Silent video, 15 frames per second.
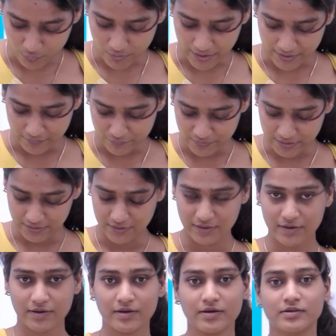and when.
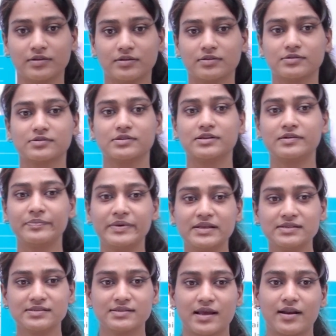It
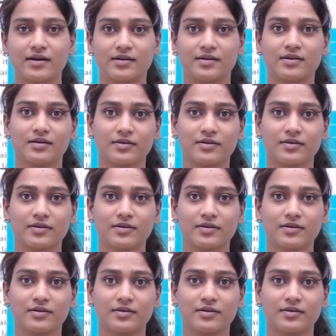means that